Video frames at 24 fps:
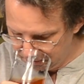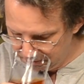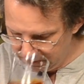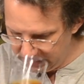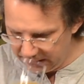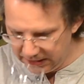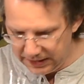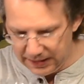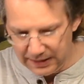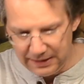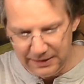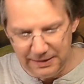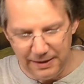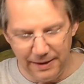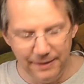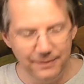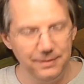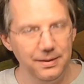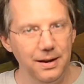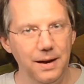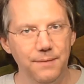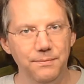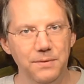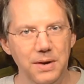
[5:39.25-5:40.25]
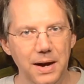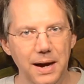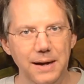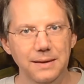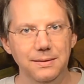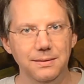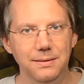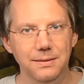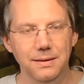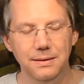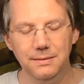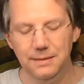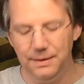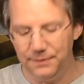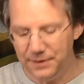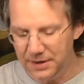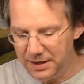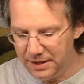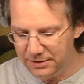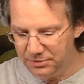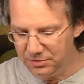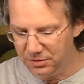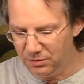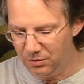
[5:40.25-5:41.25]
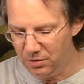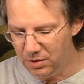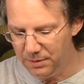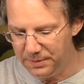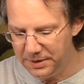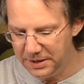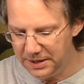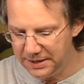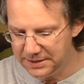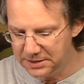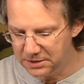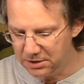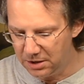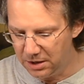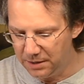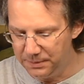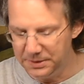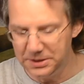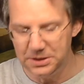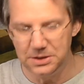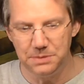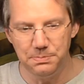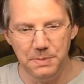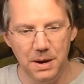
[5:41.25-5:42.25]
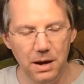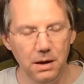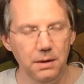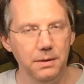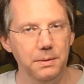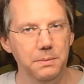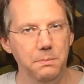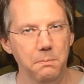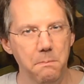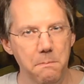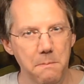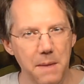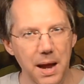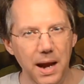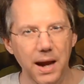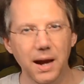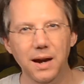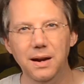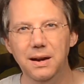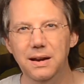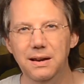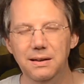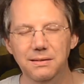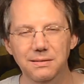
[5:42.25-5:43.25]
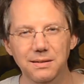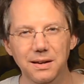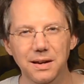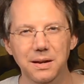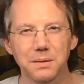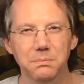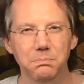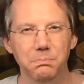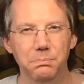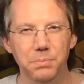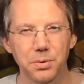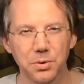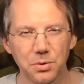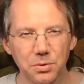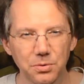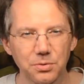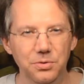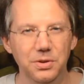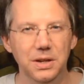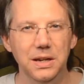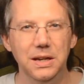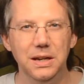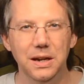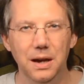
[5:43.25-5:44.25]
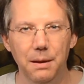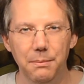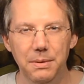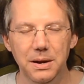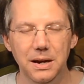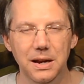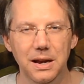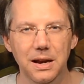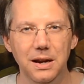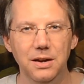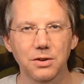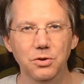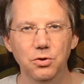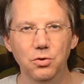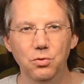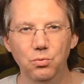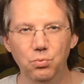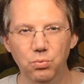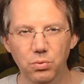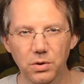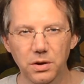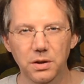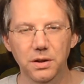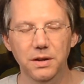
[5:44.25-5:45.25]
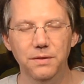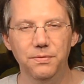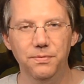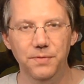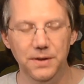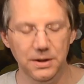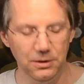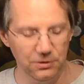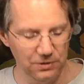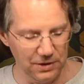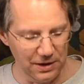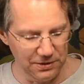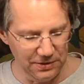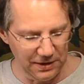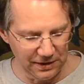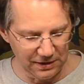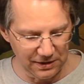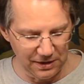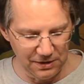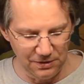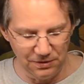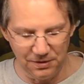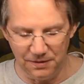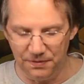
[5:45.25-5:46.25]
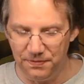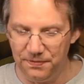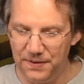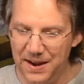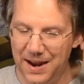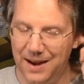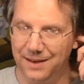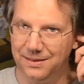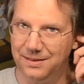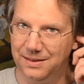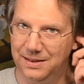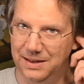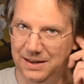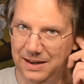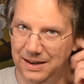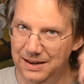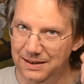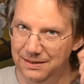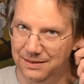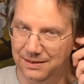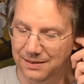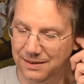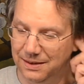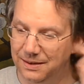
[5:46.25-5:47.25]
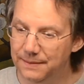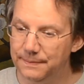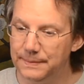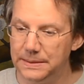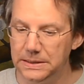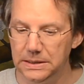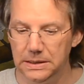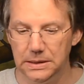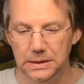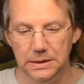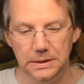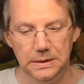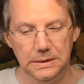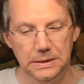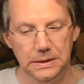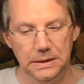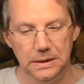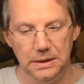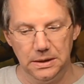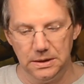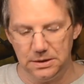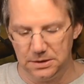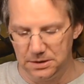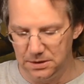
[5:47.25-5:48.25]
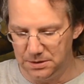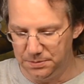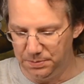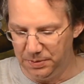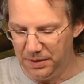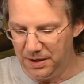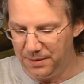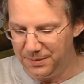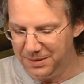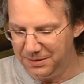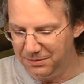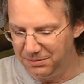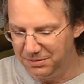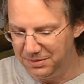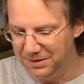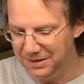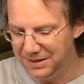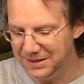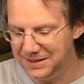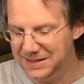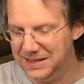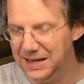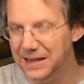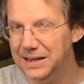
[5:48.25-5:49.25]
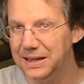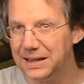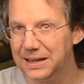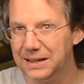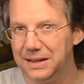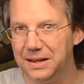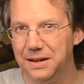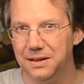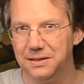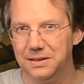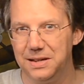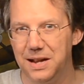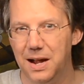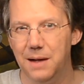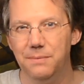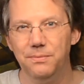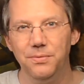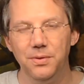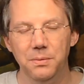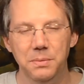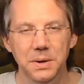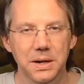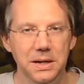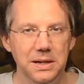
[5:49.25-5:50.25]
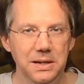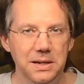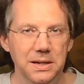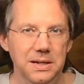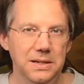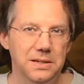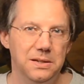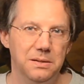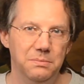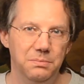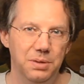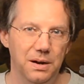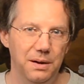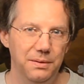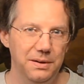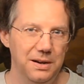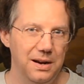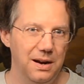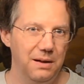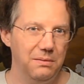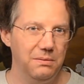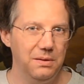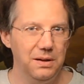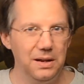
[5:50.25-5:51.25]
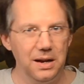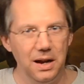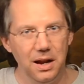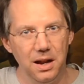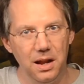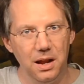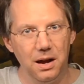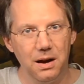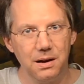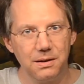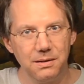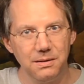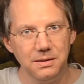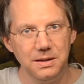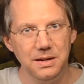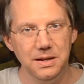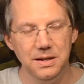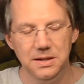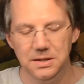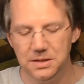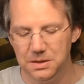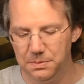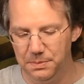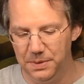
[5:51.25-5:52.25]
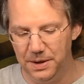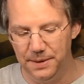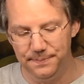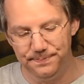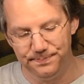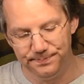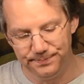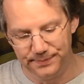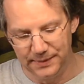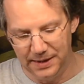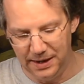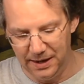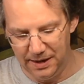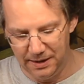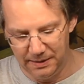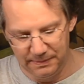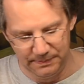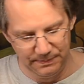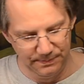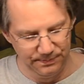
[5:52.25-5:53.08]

But it does have nice, it does have a nice aroma, nice caramely smell, and man, is it boozy. I mean, it really feels. So I think they use a fast yeast. So it's probably really technically a top fermenting yeast and probably not really a lager yeast, but eh.